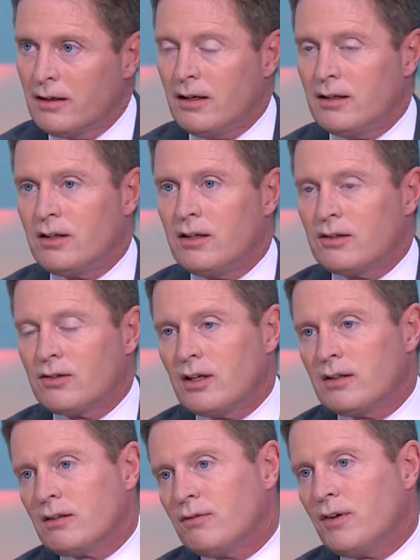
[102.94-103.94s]
And to the
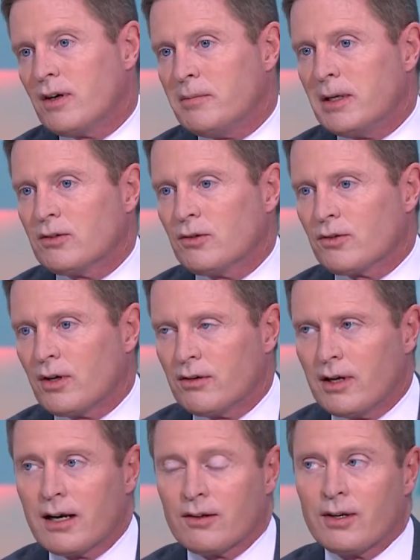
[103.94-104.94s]
extent the fundamentals are
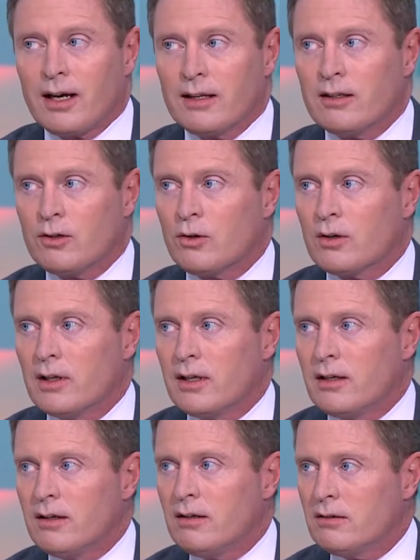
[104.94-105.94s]
not as highly
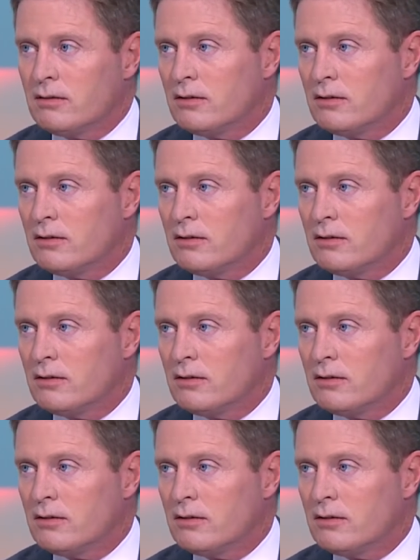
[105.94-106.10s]
correlated,